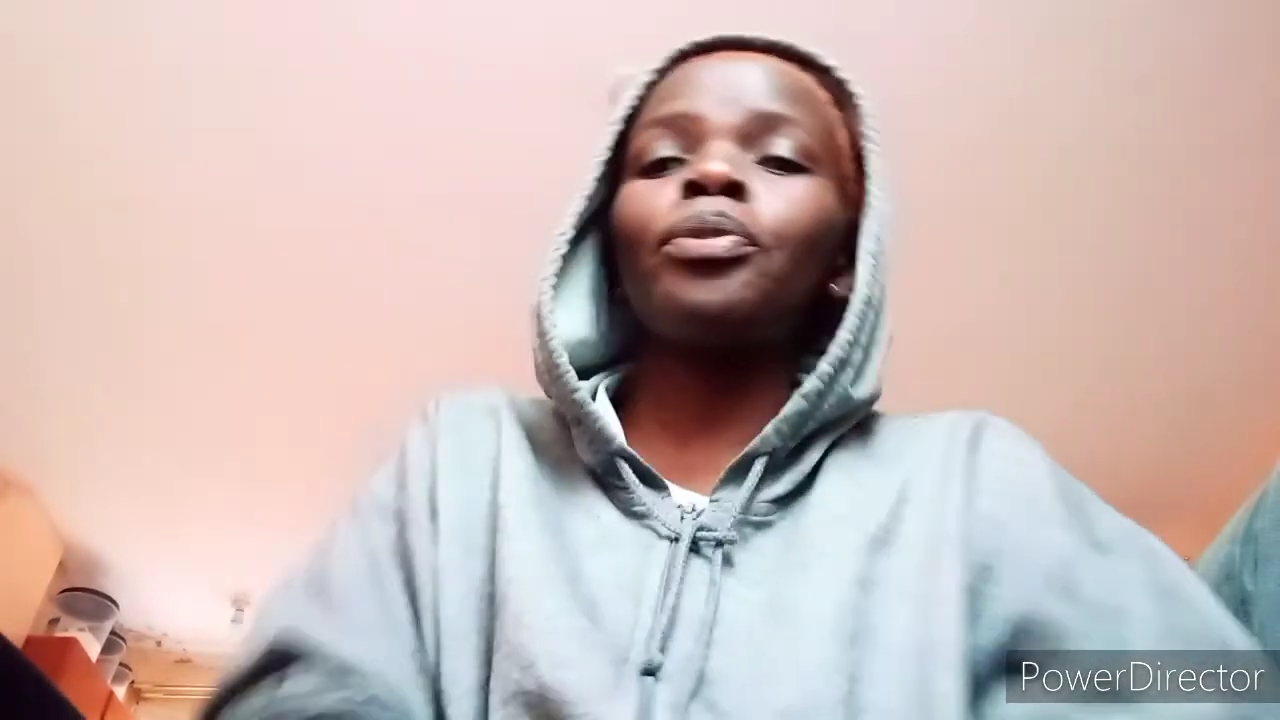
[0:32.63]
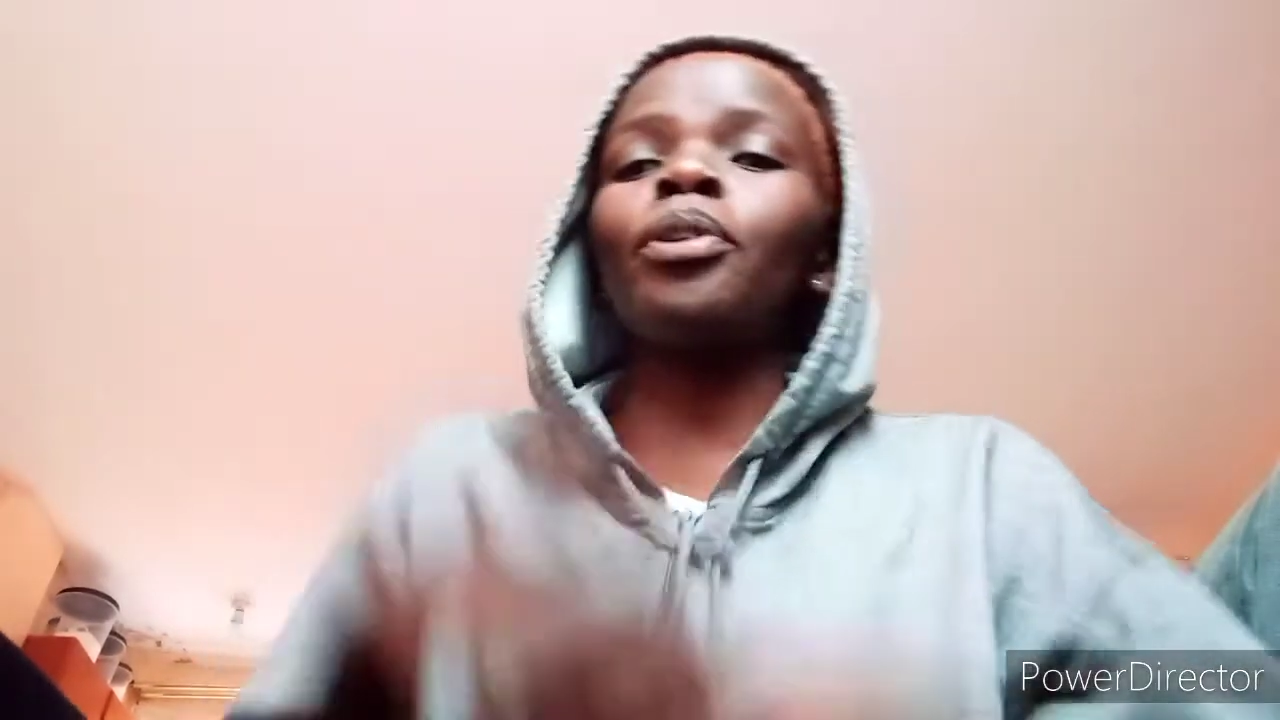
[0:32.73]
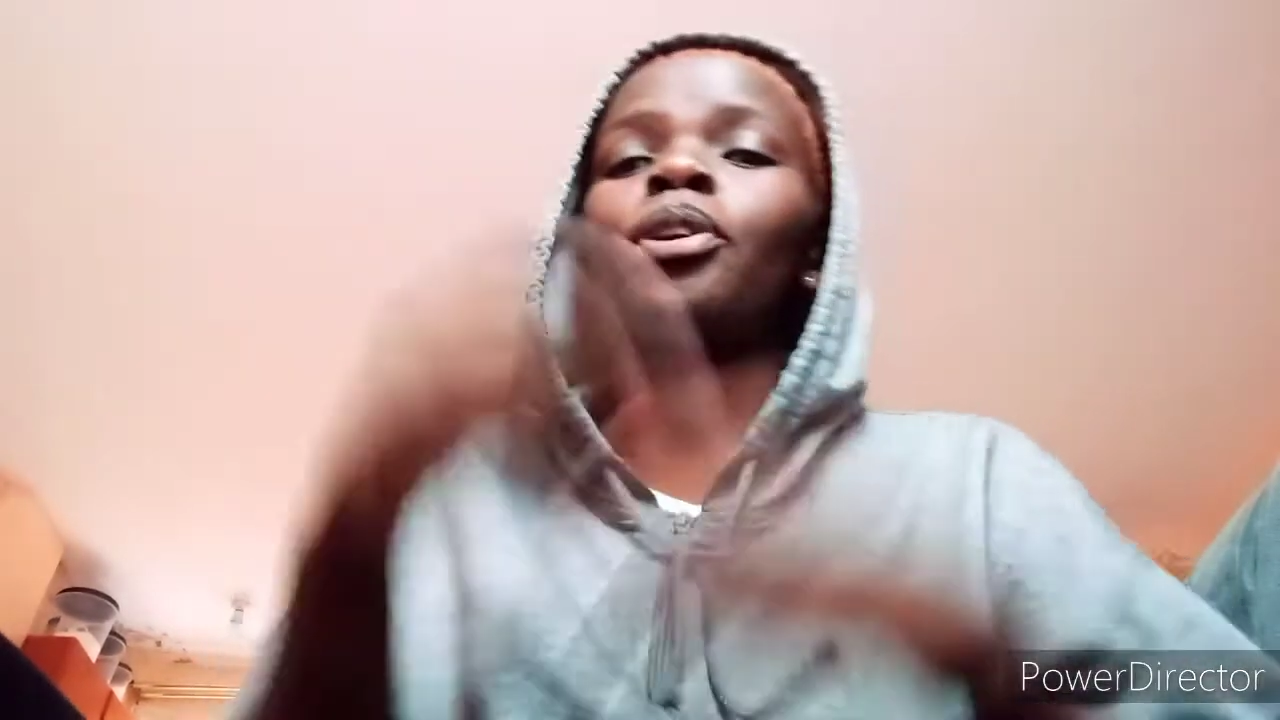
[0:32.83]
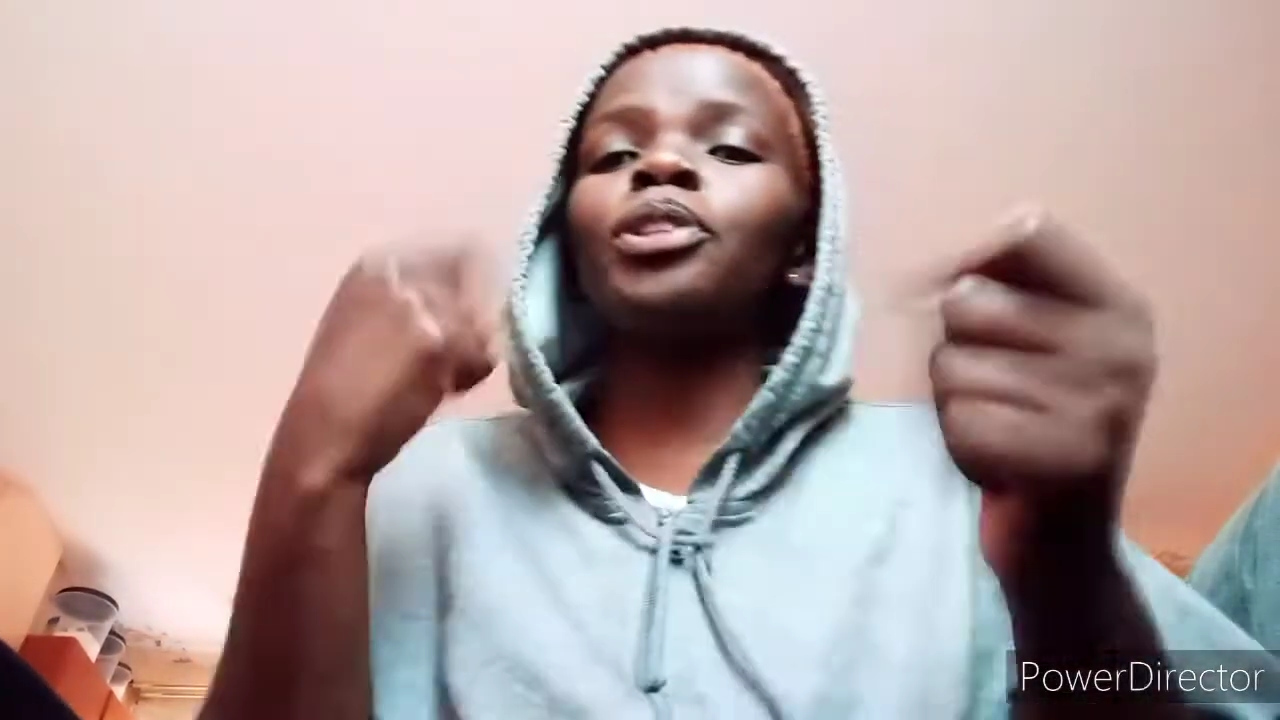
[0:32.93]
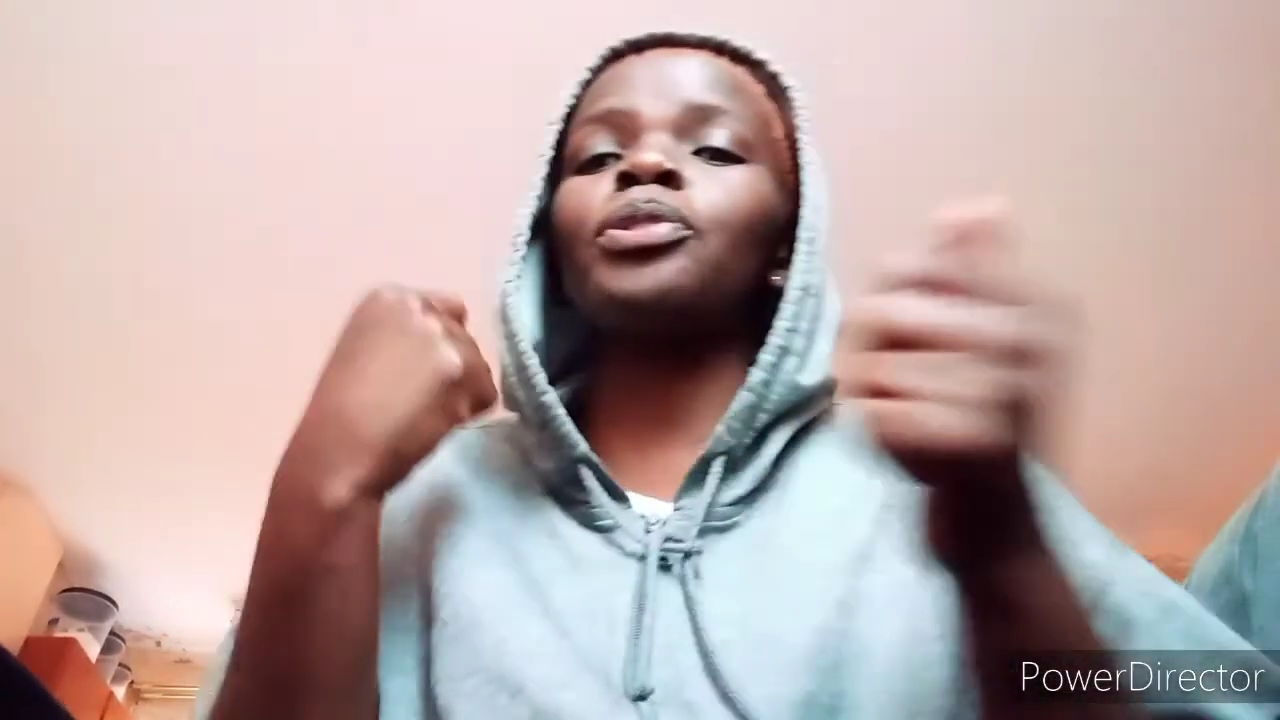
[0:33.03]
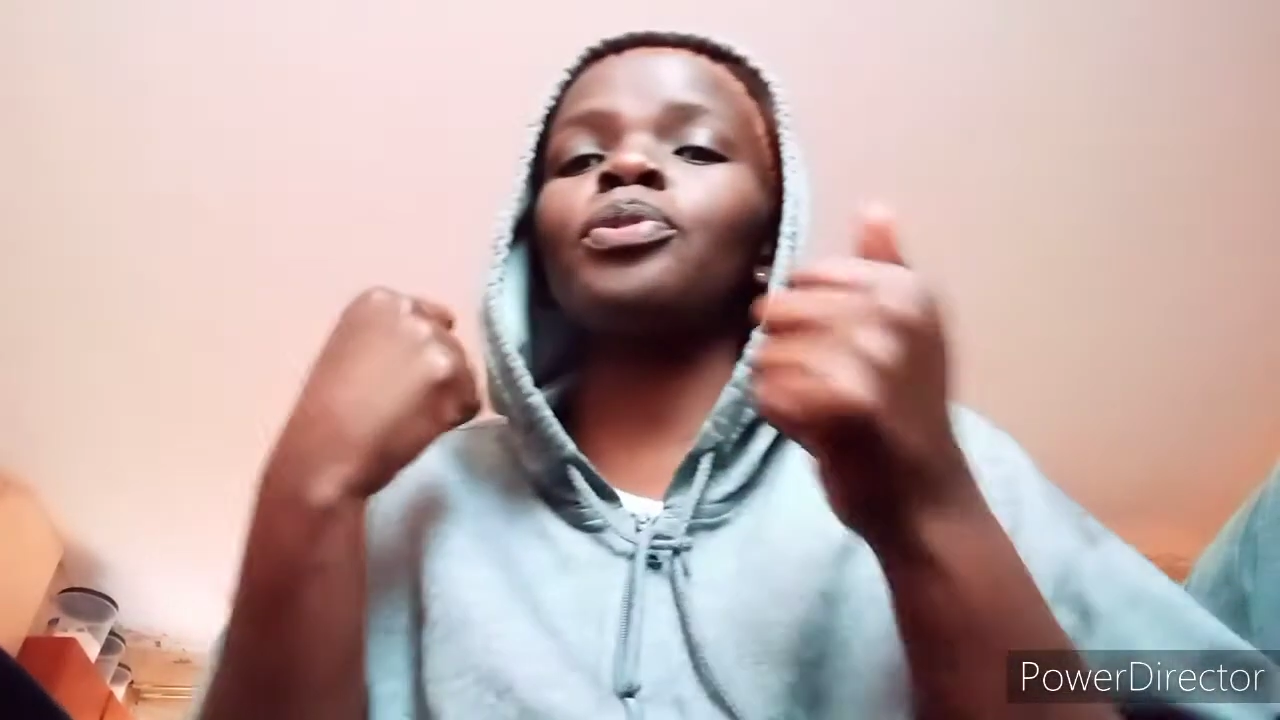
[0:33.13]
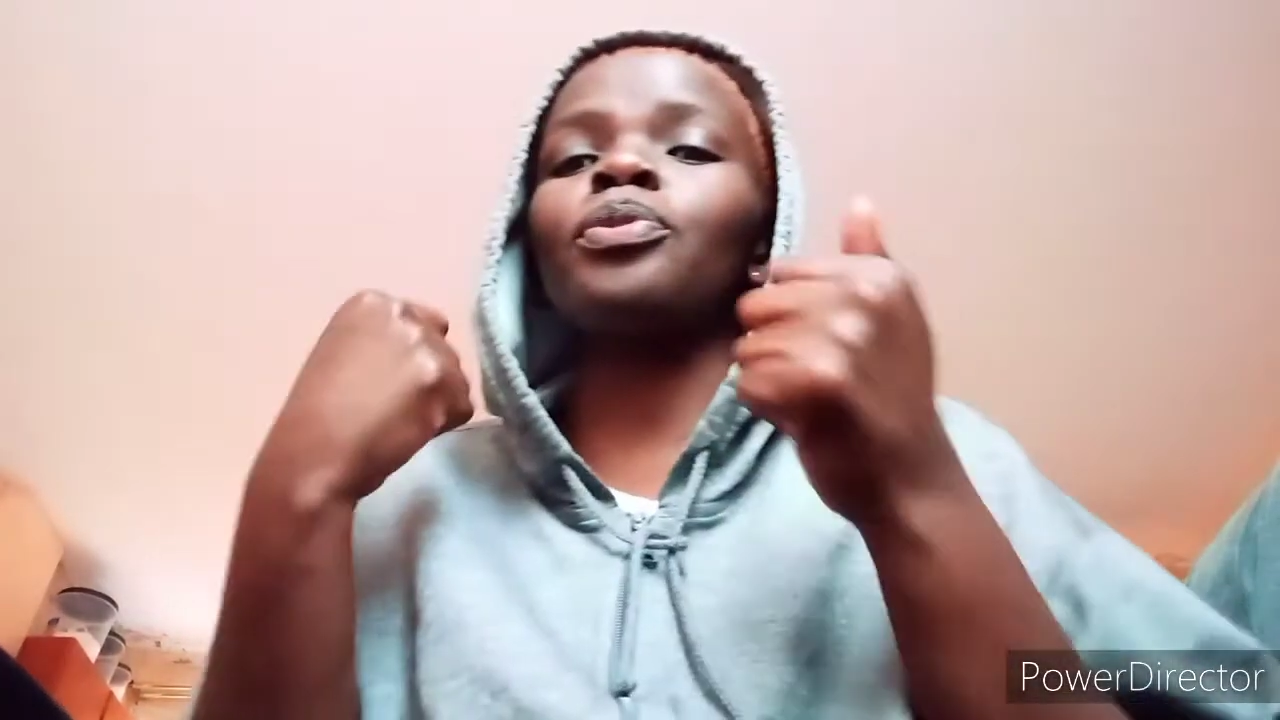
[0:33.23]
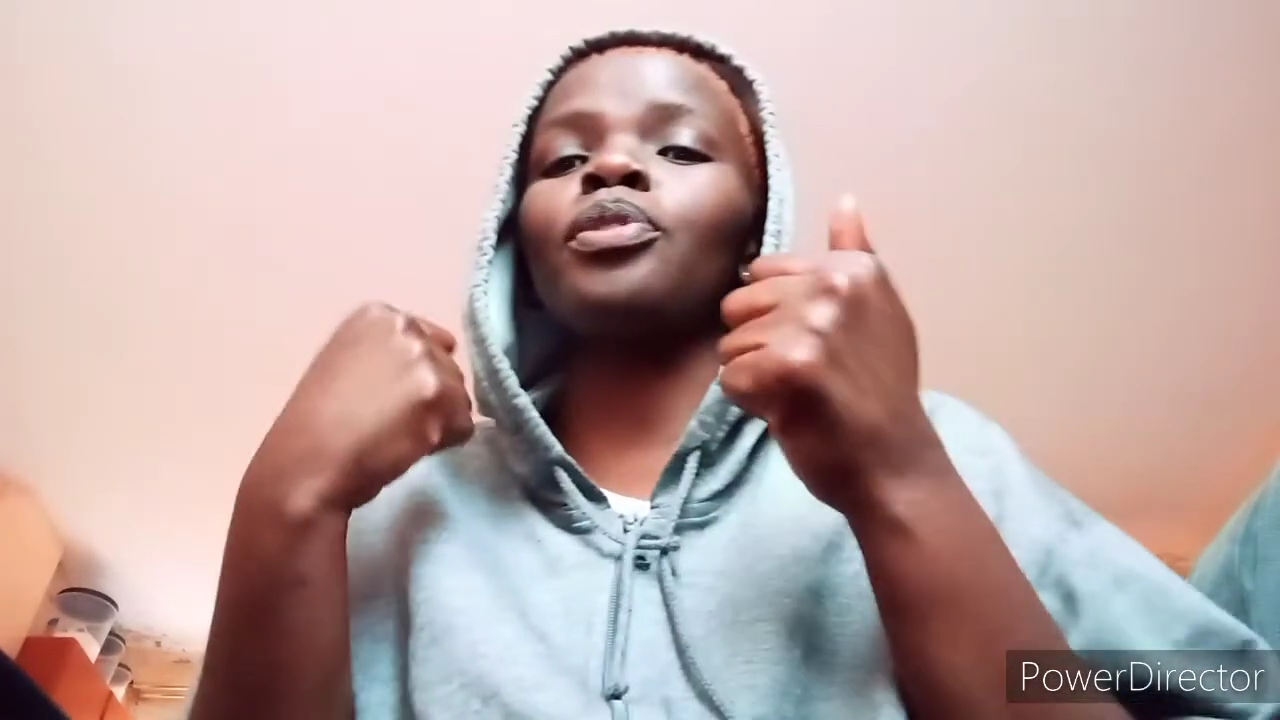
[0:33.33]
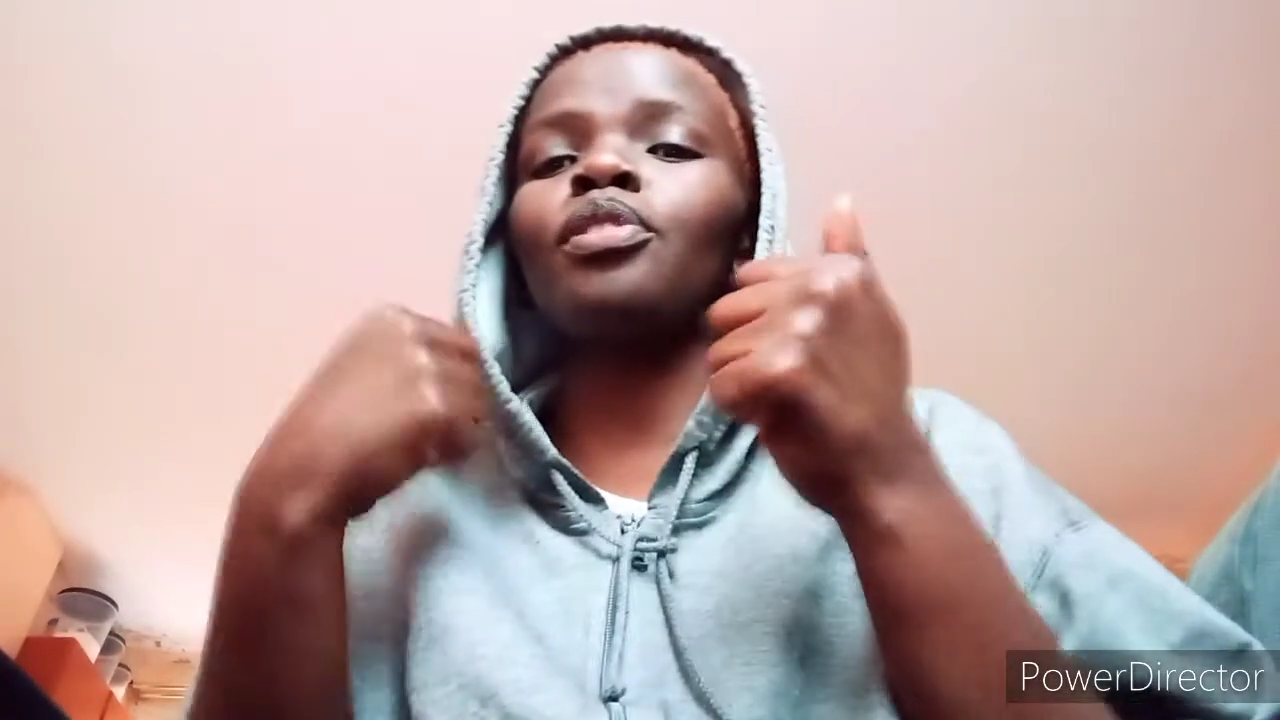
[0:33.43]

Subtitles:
We're going to